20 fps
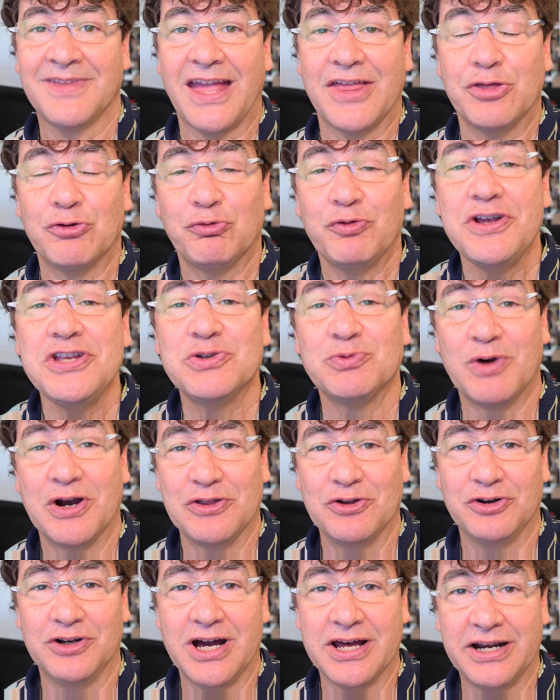And the reason why
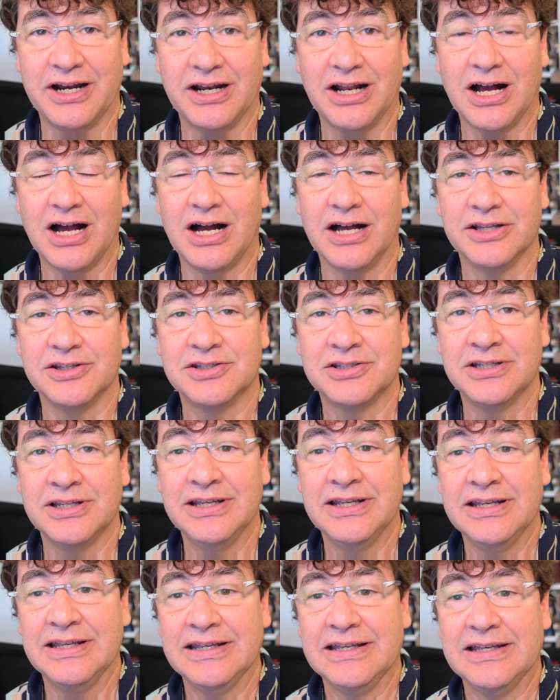they're not at odds
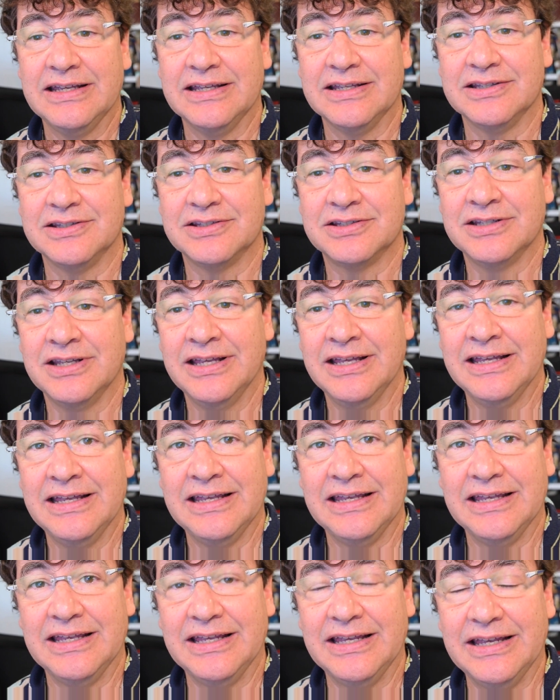is
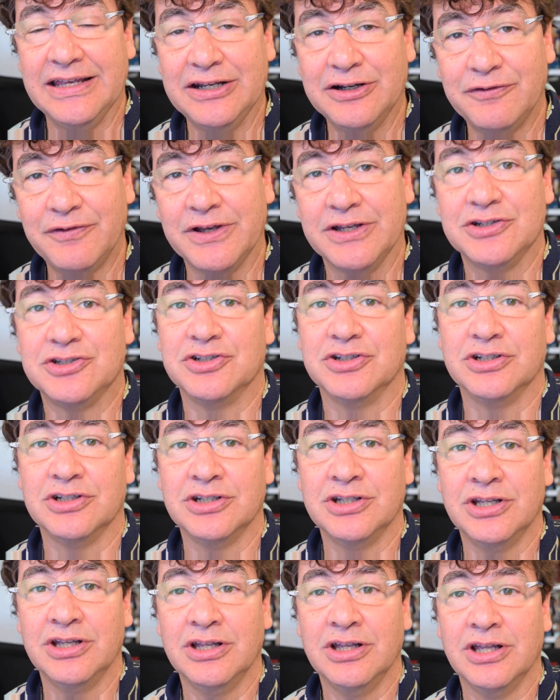innovation
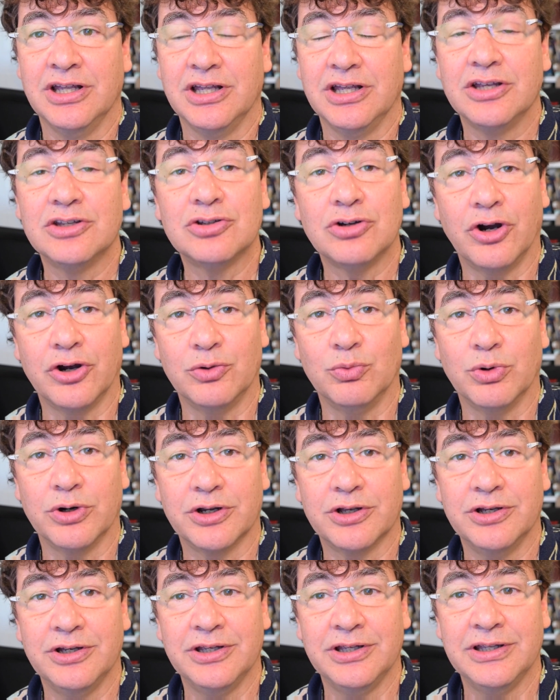is hard work.